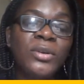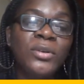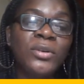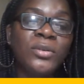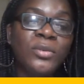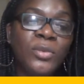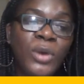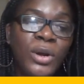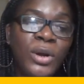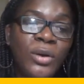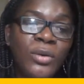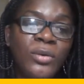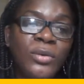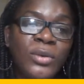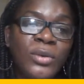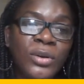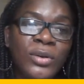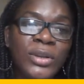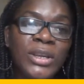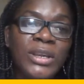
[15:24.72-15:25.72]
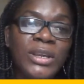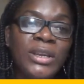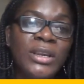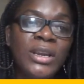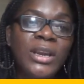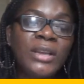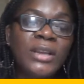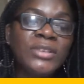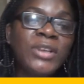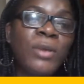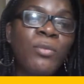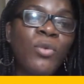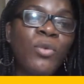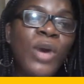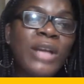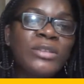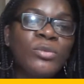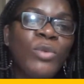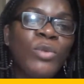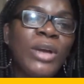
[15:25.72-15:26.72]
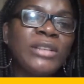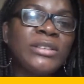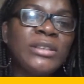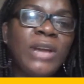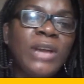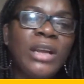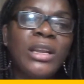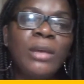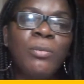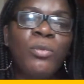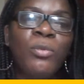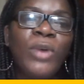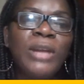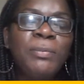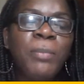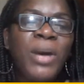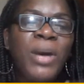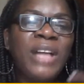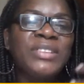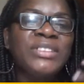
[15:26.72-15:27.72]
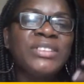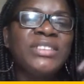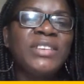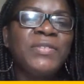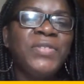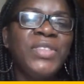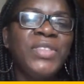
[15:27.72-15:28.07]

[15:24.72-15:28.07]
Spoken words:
Wow, okay. So what positive